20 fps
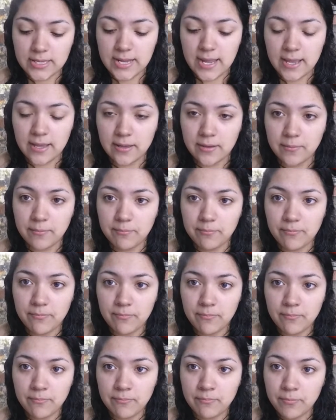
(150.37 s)
I
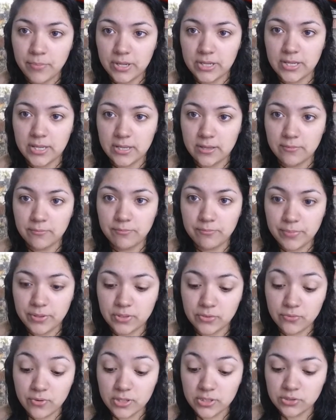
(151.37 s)
put
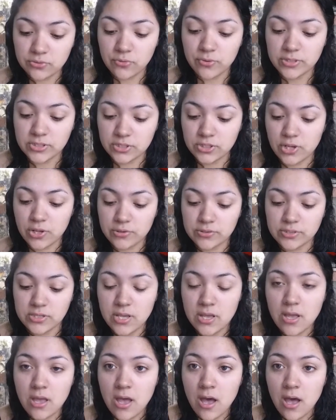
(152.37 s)
crushed oyster shells